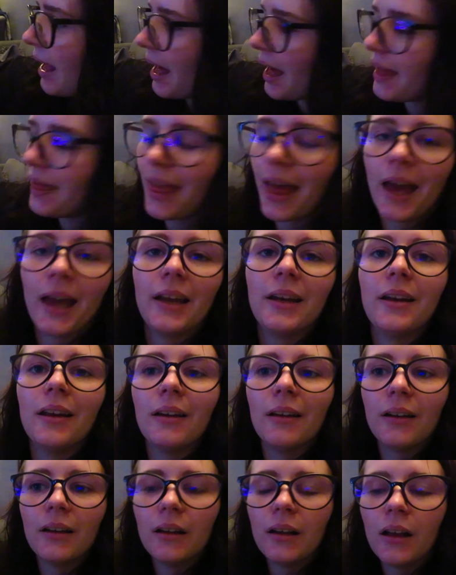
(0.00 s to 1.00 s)
and then
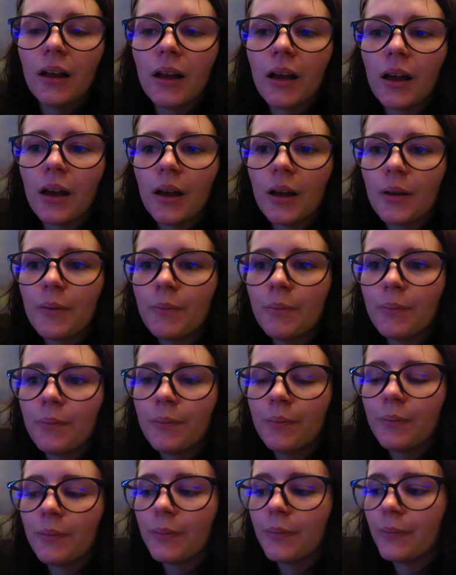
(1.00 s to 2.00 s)

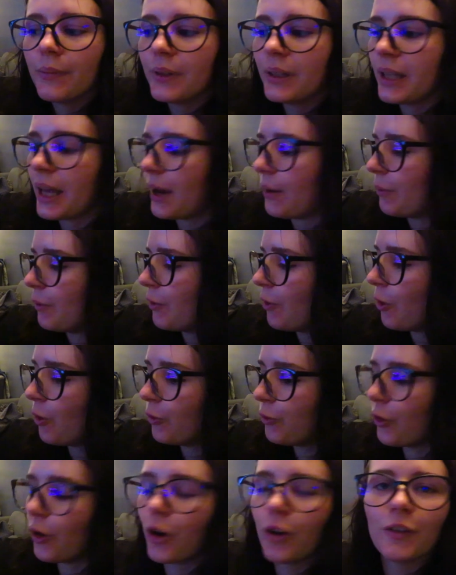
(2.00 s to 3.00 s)
yeah, all
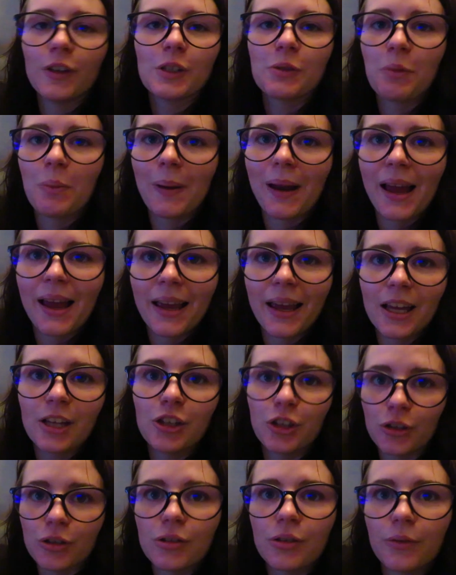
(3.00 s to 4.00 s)
4 of us were playing it,
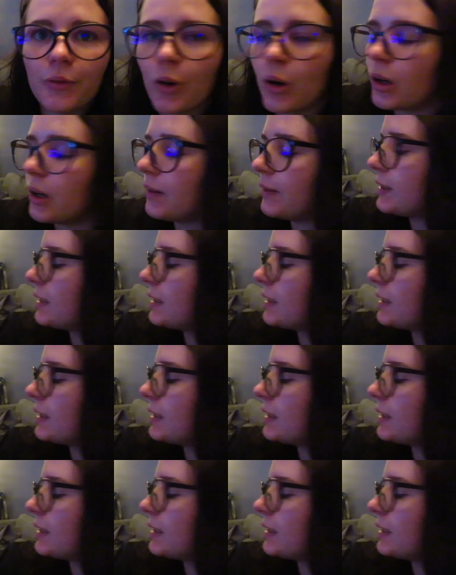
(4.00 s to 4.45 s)
just the 4 of